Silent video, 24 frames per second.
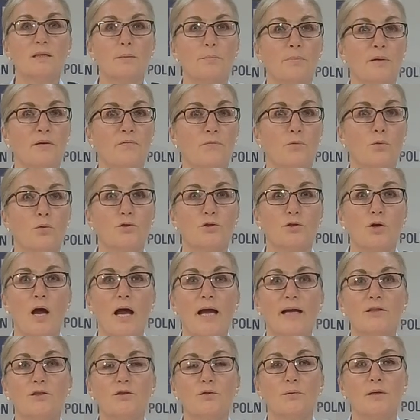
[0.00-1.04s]
before
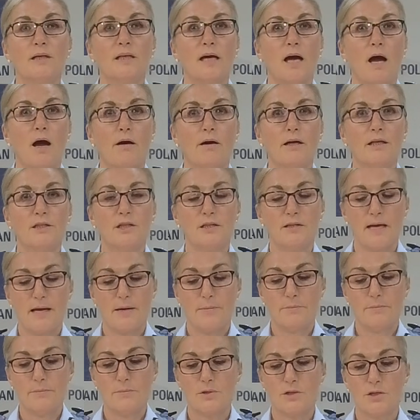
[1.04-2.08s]
trying to encourage
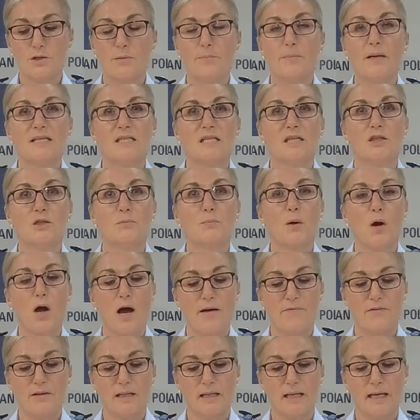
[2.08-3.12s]
them to message
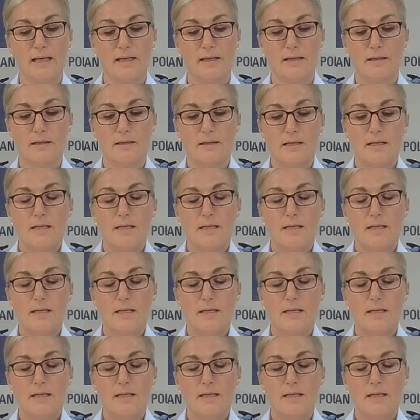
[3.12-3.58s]
privately.